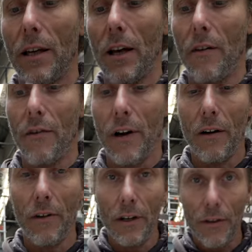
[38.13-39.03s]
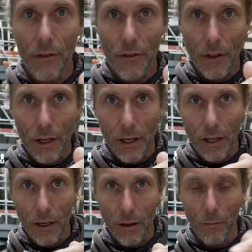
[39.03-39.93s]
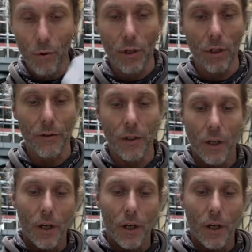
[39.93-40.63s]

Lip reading: a very thick booklet.